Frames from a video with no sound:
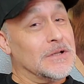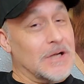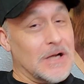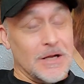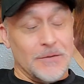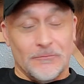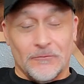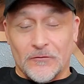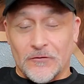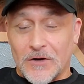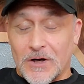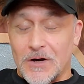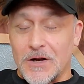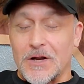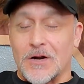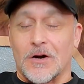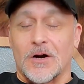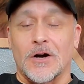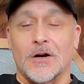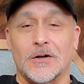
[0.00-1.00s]
I am
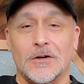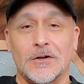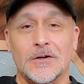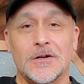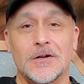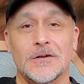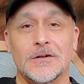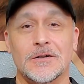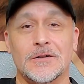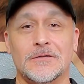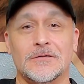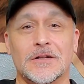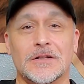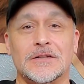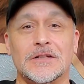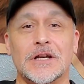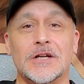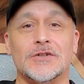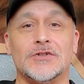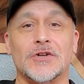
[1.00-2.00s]
very honored
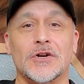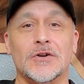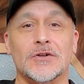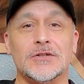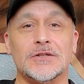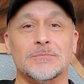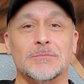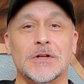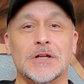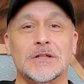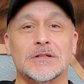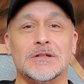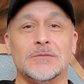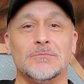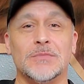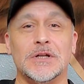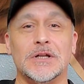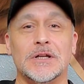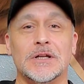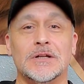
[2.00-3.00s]
that they chose me to
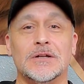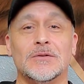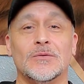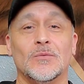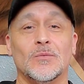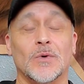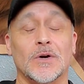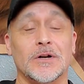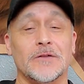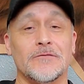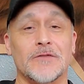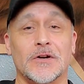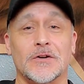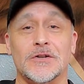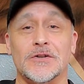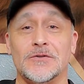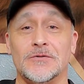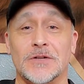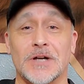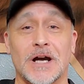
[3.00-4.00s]
be one of their
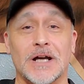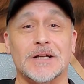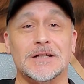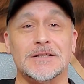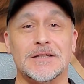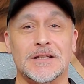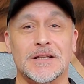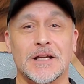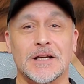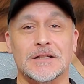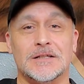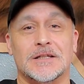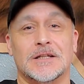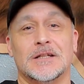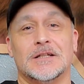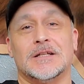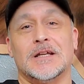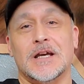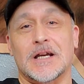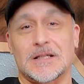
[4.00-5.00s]
United States
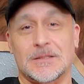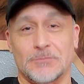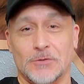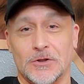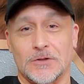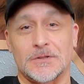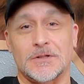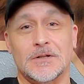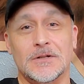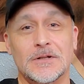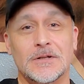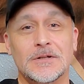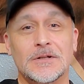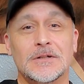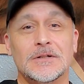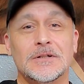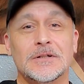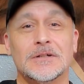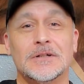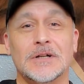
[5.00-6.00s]
detectors.
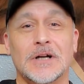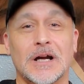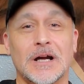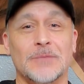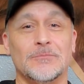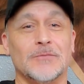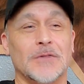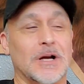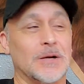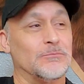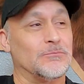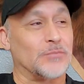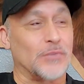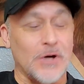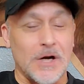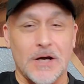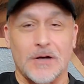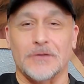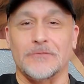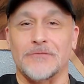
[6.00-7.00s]
I'm
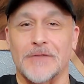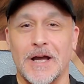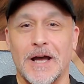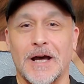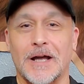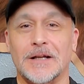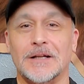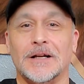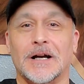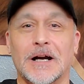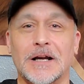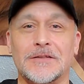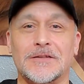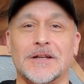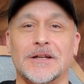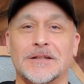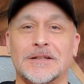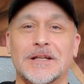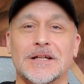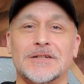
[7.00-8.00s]
proud of that. I
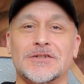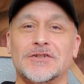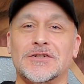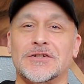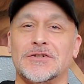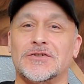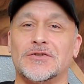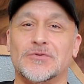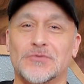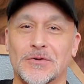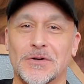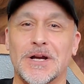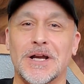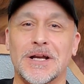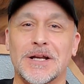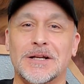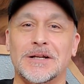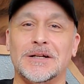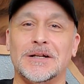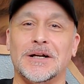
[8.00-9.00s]
think that's just
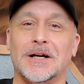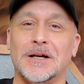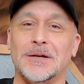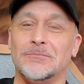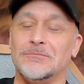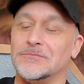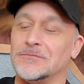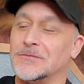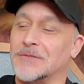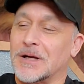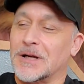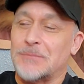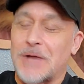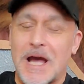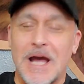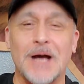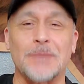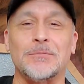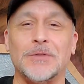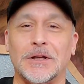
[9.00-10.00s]
great. I'm
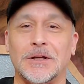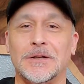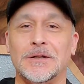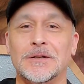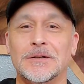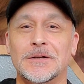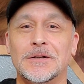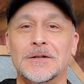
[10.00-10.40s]
happy.